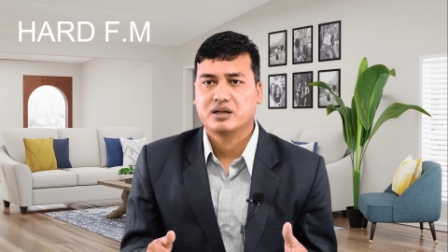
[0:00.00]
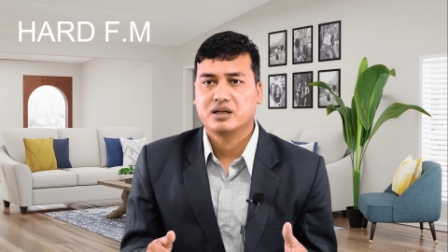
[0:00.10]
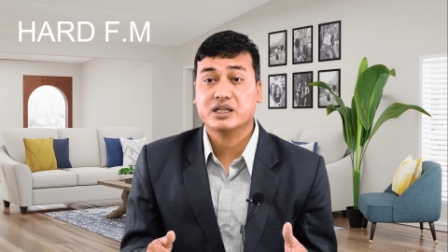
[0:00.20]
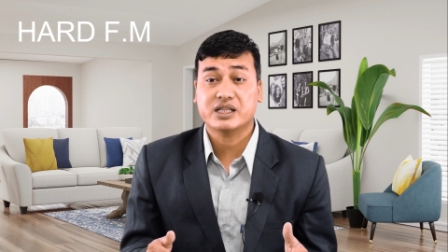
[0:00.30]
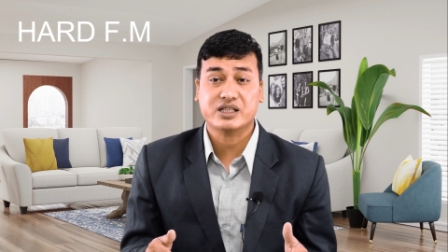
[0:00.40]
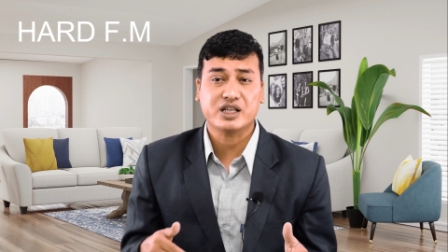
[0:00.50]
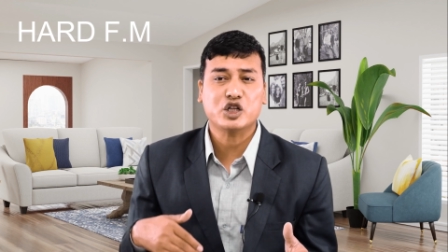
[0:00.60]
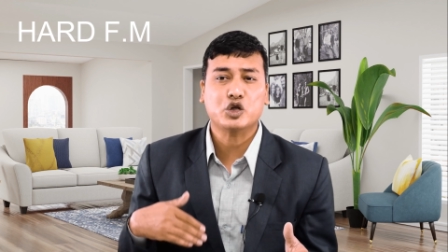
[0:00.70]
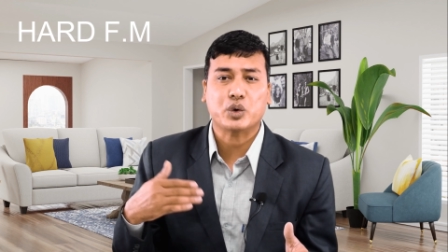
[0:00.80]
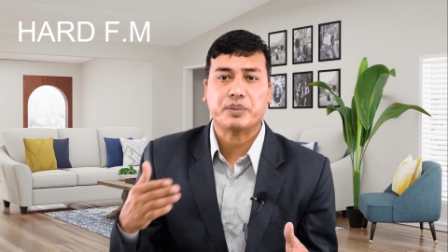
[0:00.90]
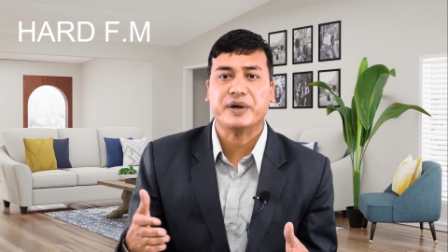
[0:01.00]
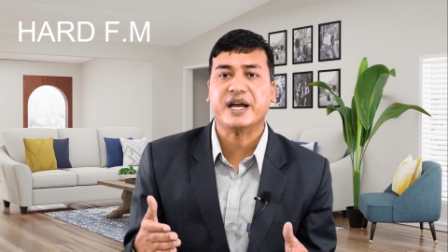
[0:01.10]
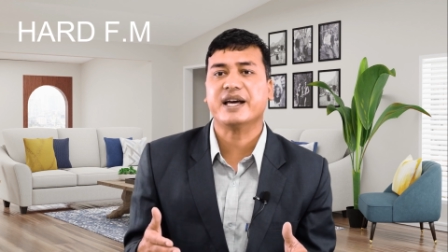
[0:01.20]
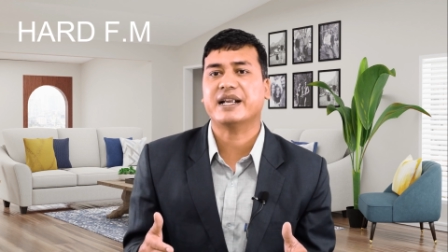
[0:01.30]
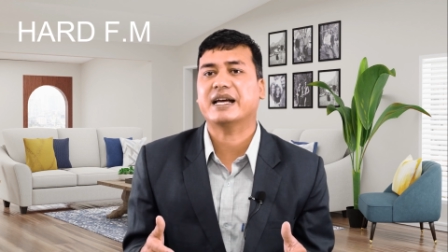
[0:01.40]
necessary to
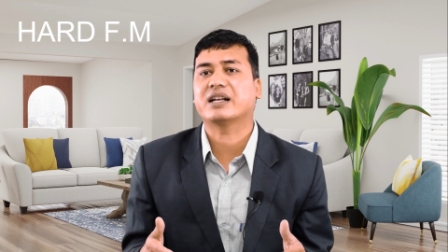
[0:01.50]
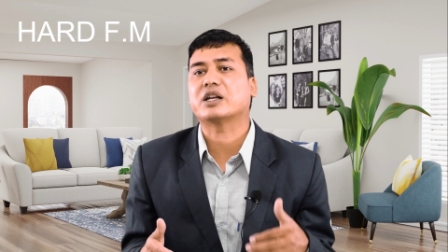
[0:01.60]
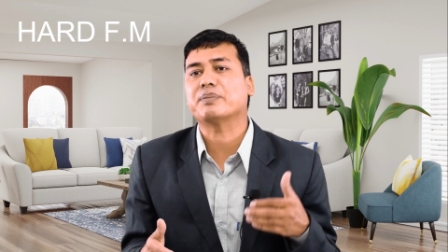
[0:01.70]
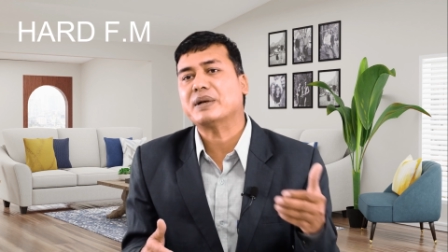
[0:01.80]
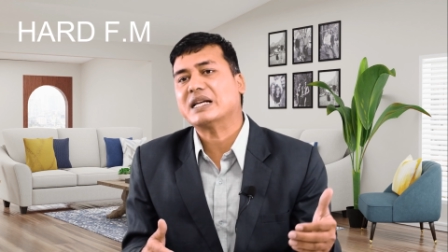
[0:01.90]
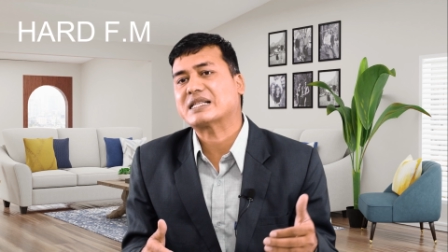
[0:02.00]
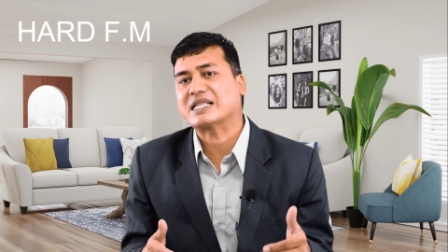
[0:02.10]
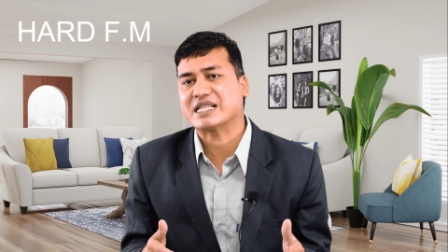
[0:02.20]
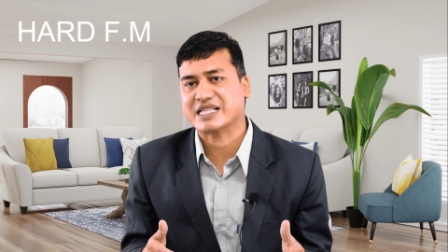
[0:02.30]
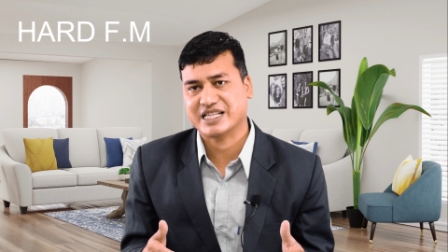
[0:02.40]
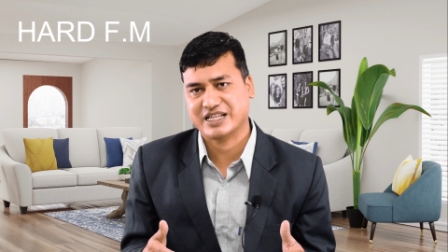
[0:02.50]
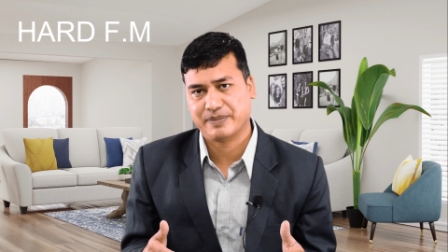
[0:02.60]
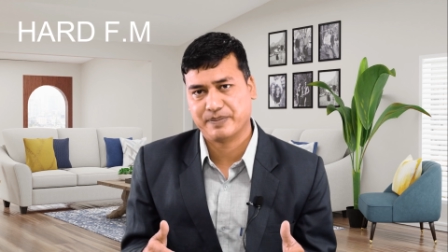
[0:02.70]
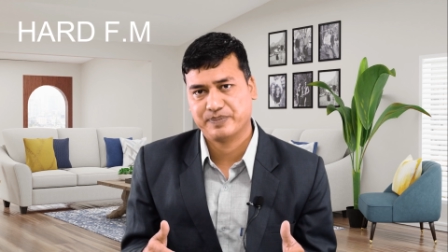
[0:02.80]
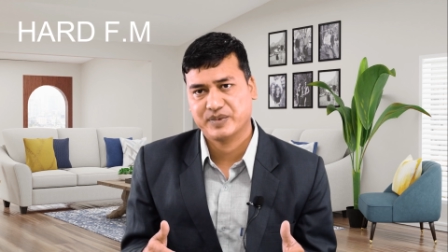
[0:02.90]
repair and replace the
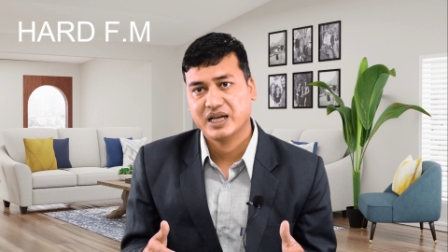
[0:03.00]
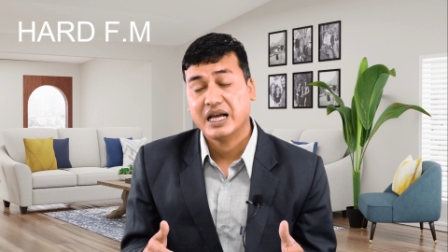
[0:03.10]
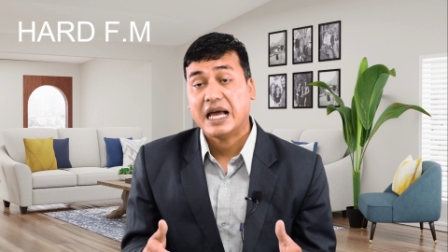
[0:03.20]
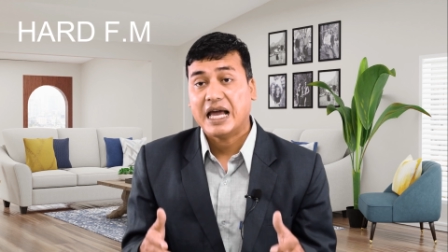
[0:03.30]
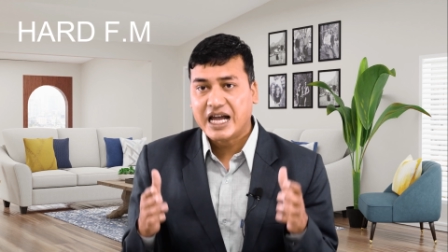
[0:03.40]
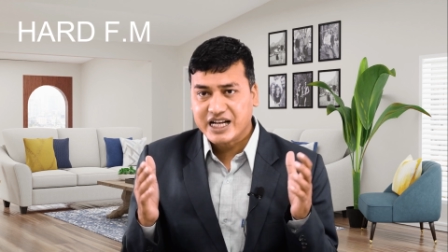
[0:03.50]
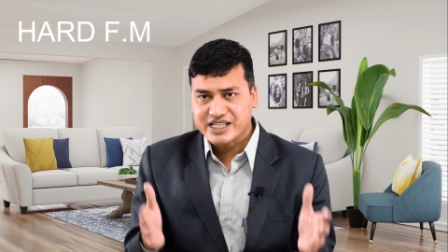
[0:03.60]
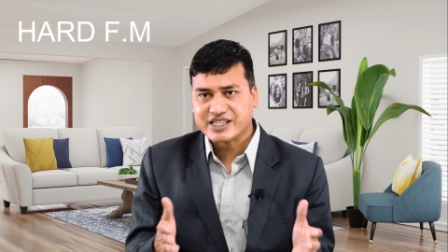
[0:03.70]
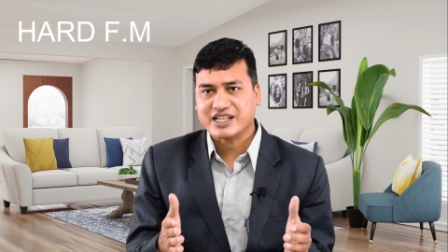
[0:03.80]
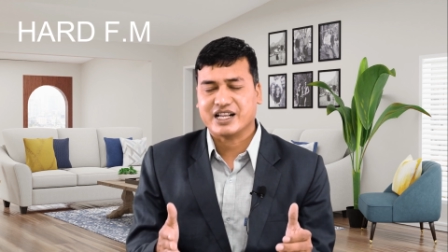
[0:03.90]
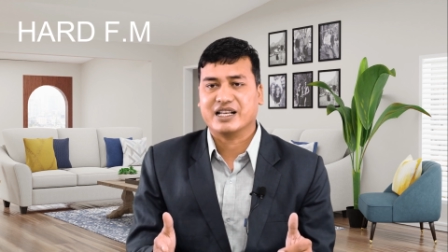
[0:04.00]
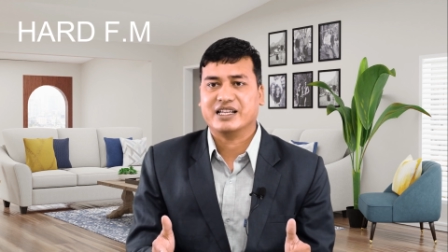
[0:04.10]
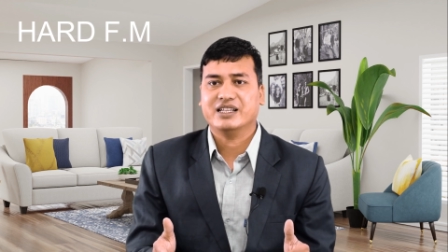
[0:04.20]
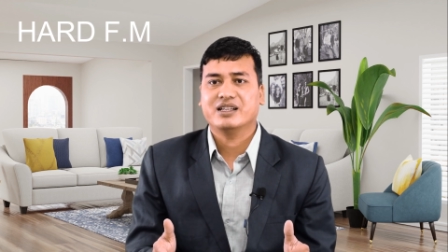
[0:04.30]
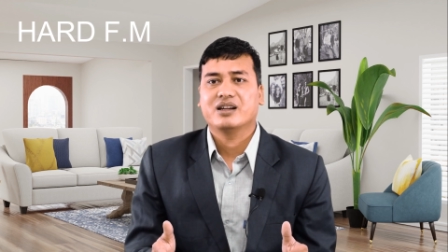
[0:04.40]
system.
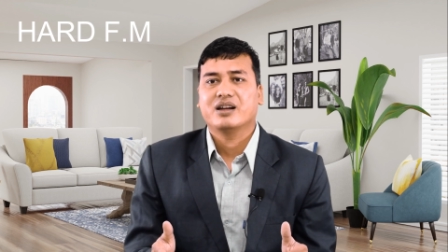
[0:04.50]
Additionally,